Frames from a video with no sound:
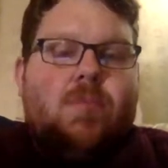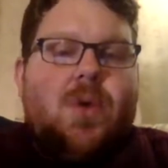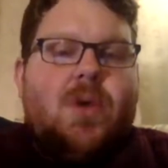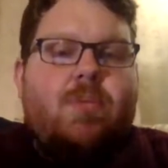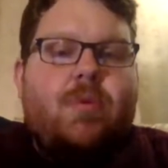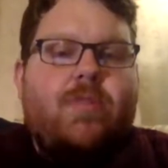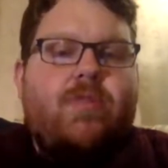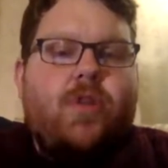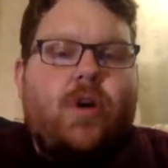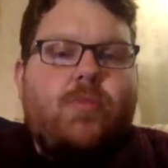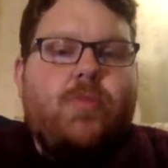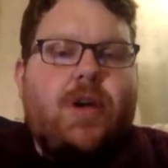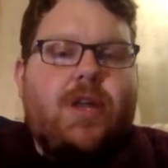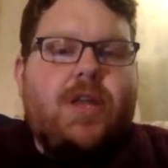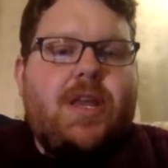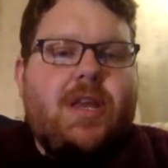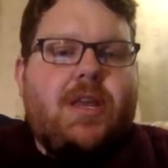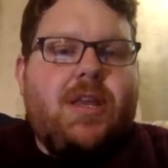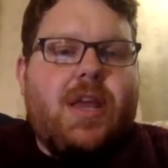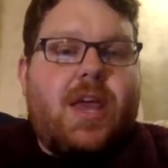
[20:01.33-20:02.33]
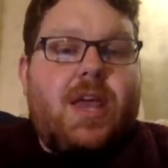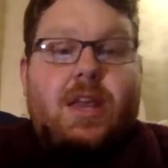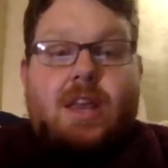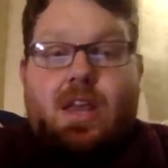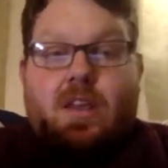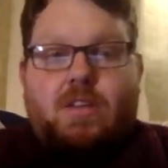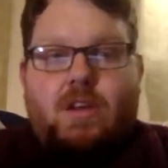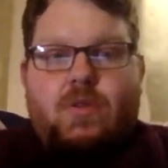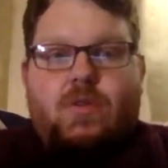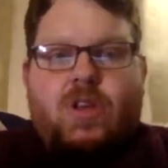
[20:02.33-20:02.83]
People have told me I need netting.
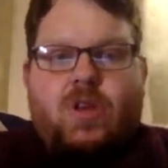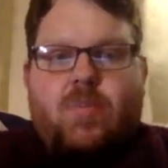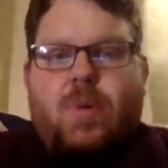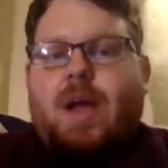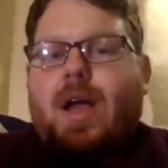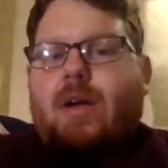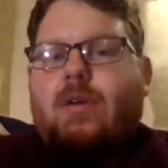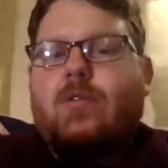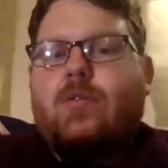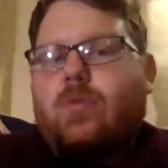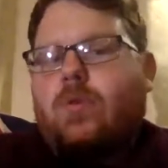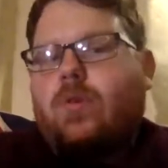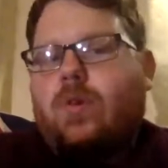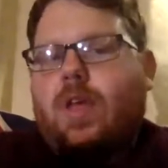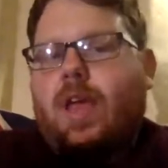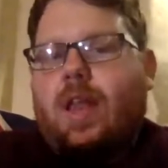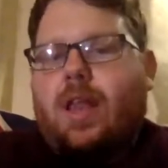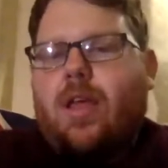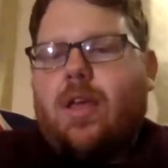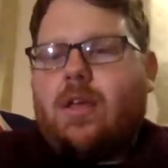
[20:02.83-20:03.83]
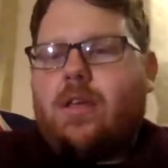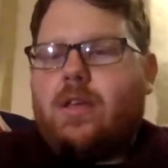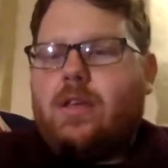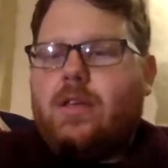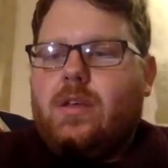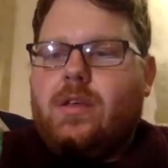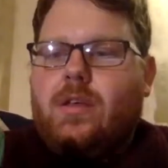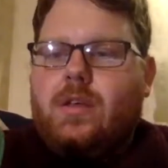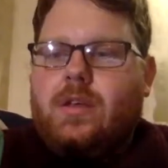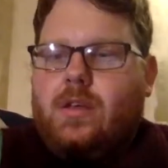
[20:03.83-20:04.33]
It's only £1. We'll get it.
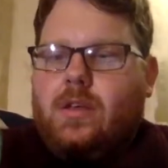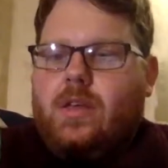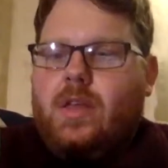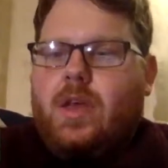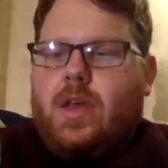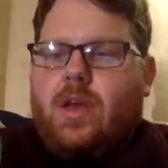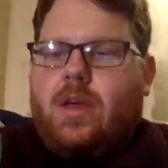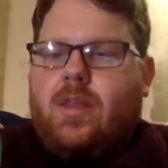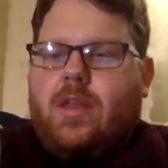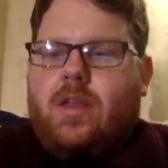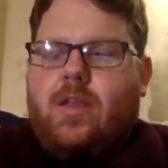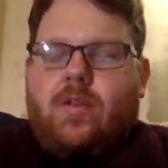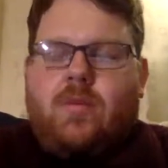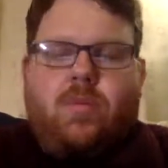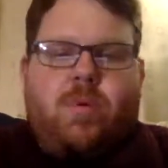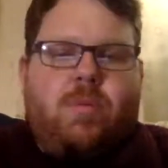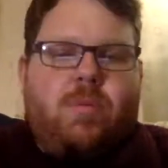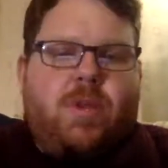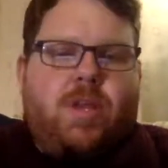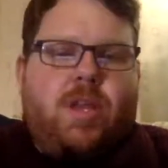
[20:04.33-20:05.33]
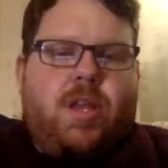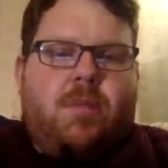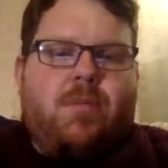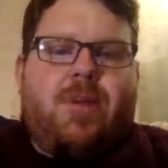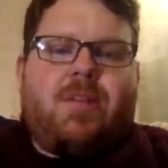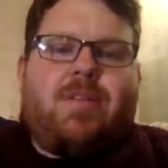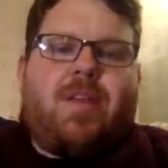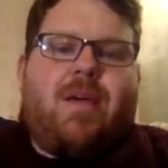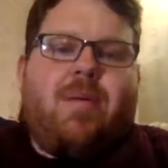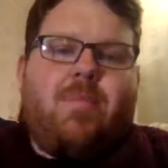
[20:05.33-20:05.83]
Yeah, and then you'll probably kill
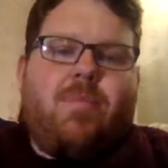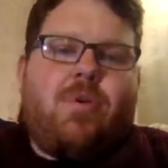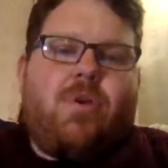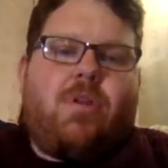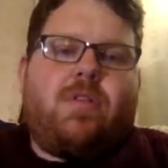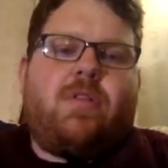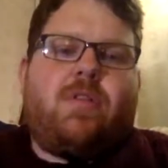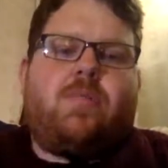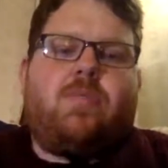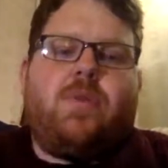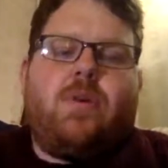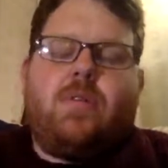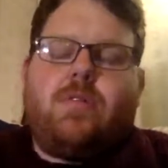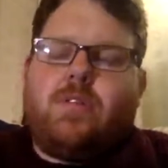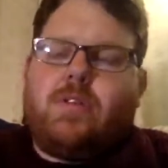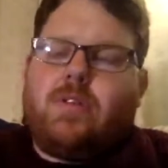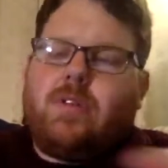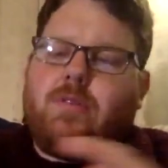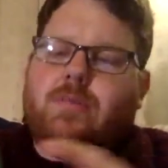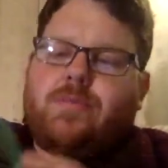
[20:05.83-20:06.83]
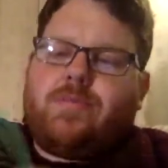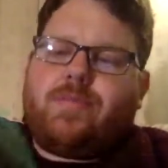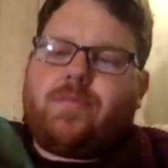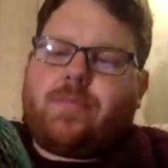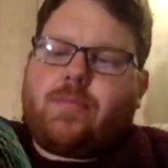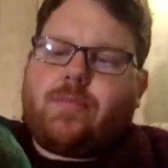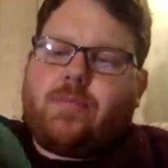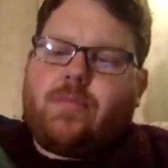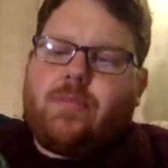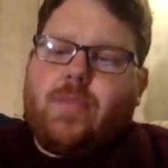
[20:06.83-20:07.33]
about 10 birds in the process.
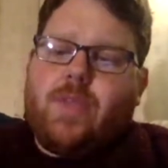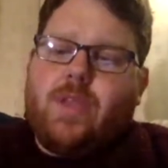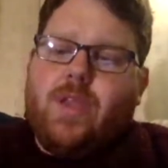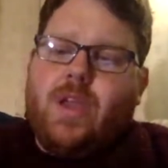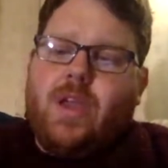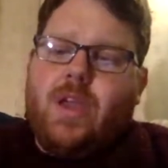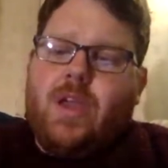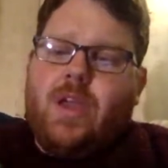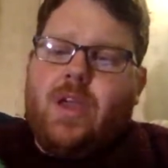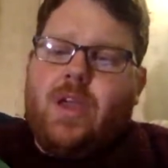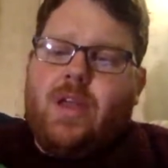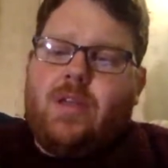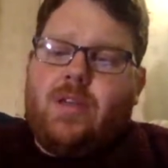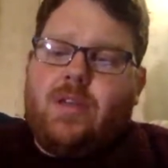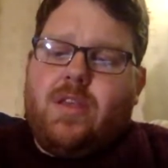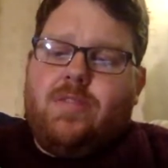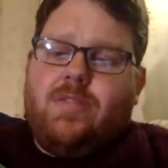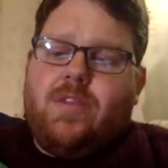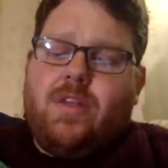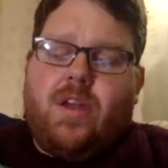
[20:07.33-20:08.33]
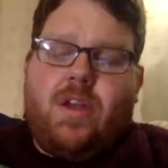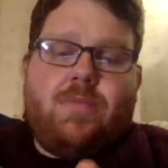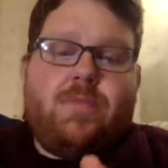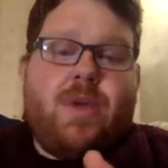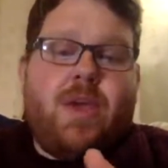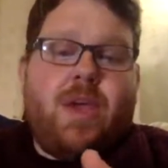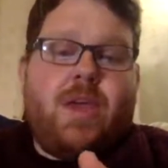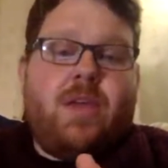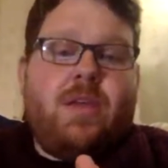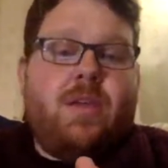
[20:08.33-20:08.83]
And if you're like
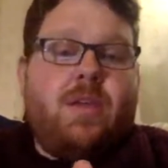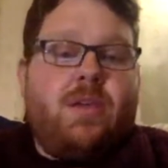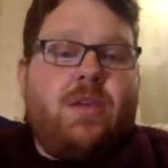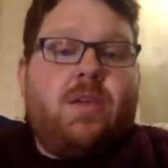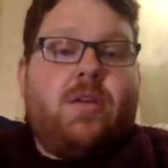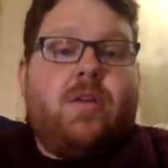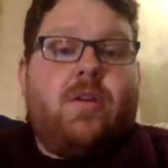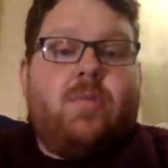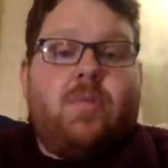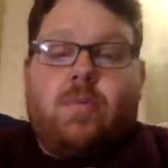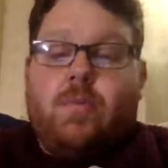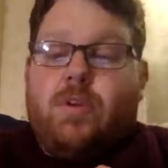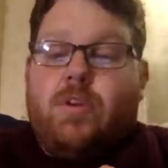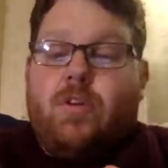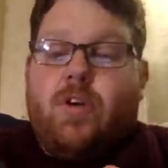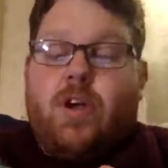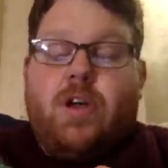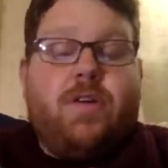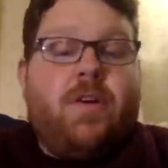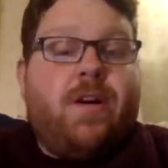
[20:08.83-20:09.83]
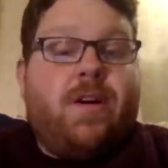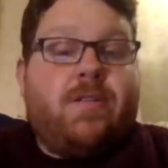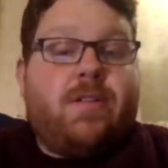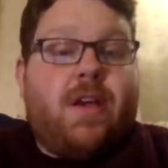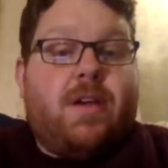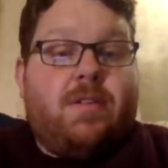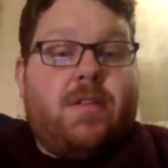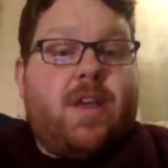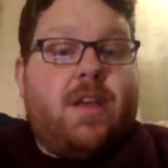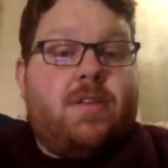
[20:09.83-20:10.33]
me, you'll probably cry your eyes
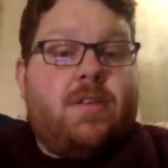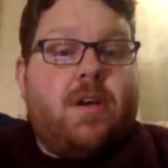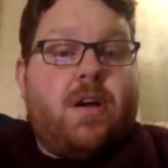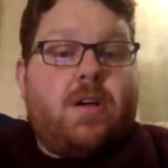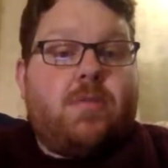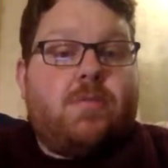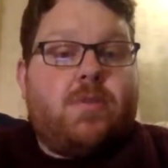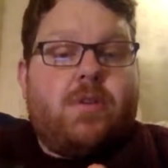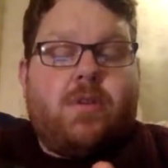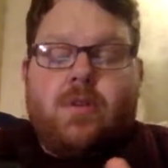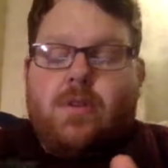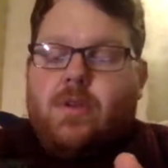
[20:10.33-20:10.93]
out 10 times.